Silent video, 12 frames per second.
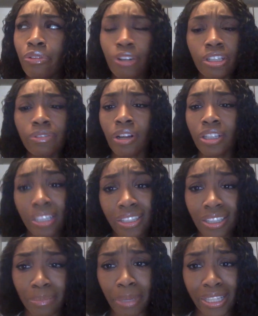First of all, this
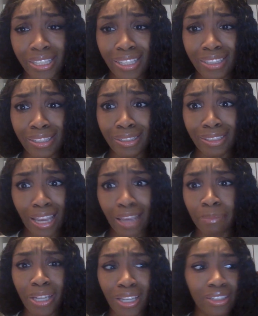doesn't make sense to say
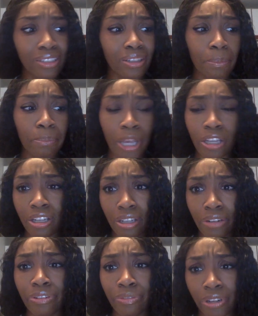because there's a million
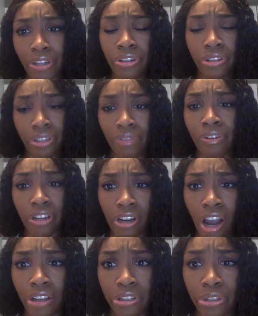different versions of her
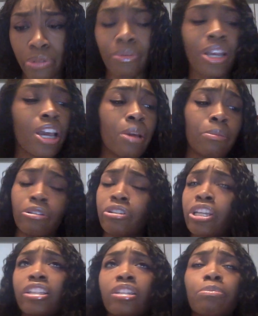costume. But she
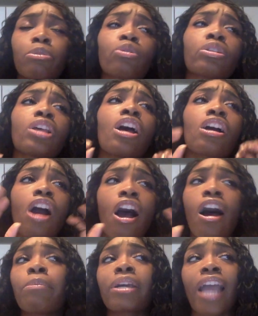gets the most
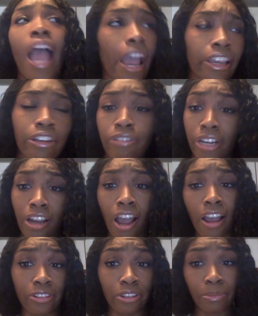comic accurate
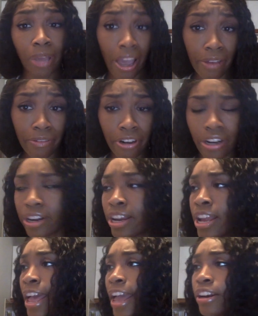costume ever.
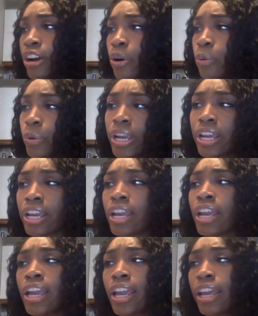And her wig
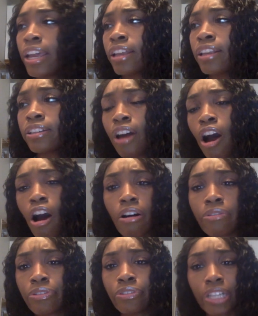is
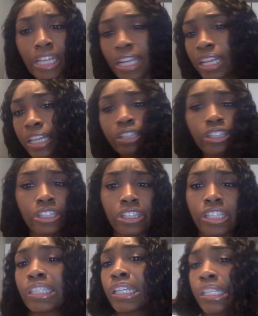on fleek and she
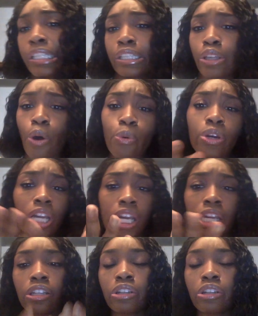just looks so good.